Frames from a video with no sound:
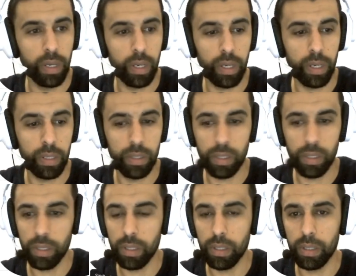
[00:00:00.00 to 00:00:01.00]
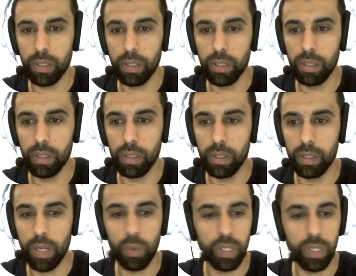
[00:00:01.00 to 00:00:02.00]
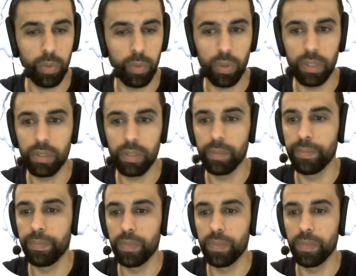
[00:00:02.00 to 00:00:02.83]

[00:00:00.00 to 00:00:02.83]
And now we can deploy it.